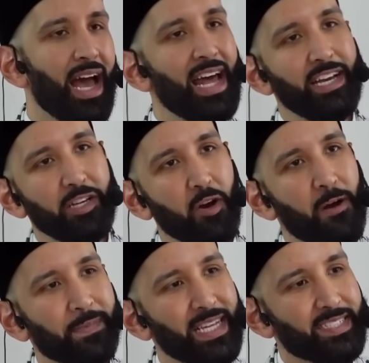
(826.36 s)
And in
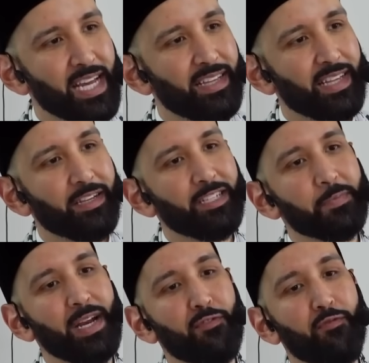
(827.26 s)
Europe, they say that there's
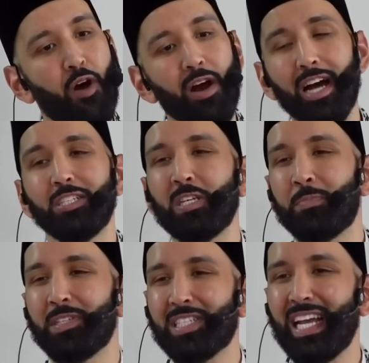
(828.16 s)
been a
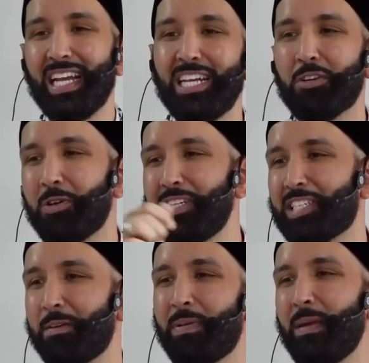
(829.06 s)
400%
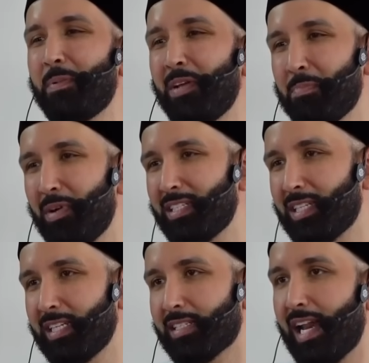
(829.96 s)
increase in people
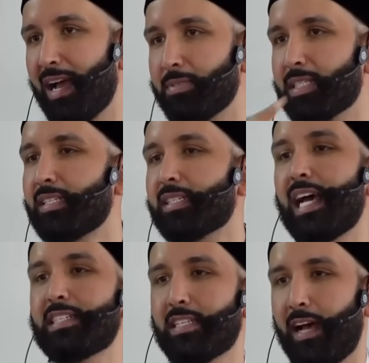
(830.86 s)
embracing Islam since
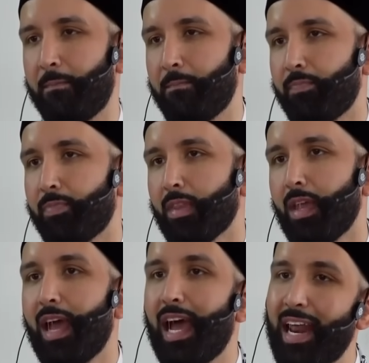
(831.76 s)
Gaza.
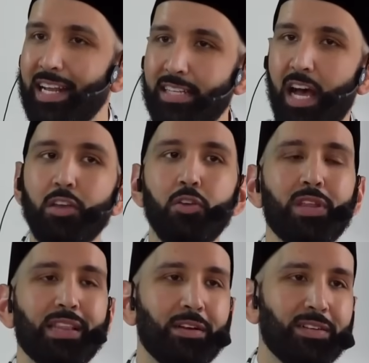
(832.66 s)
And I tell you
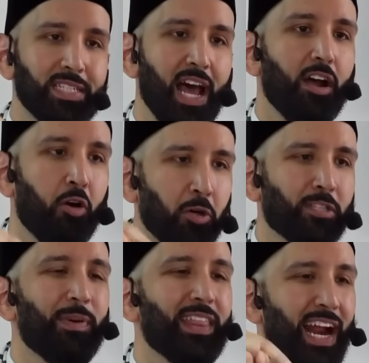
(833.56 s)
that there is not a
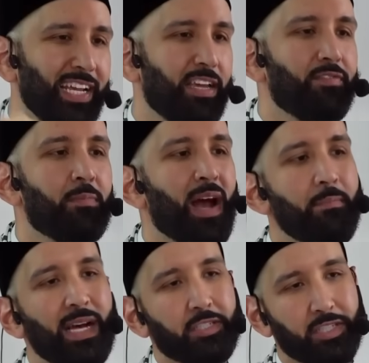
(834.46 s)
khutbah that I give in my
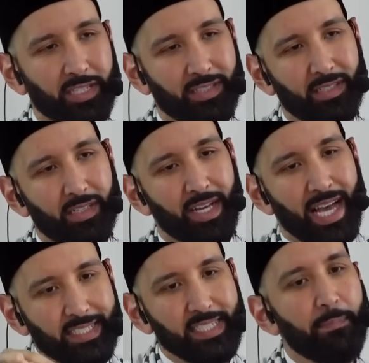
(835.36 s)
masjid,
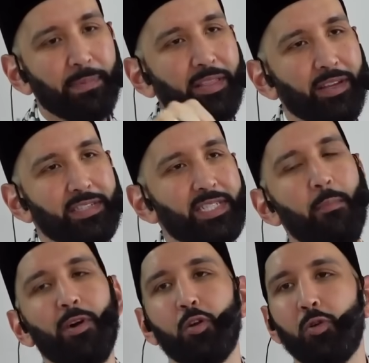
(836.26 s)
except that there's
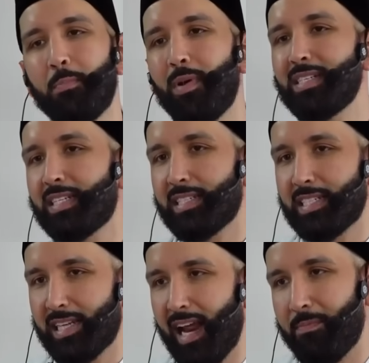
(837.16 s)
someone who embraces
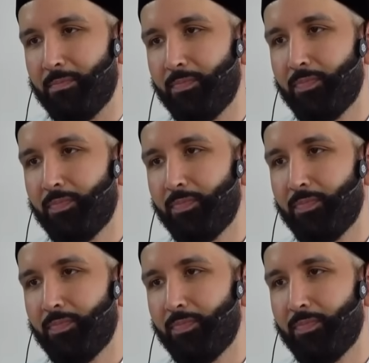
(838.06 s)
Islam.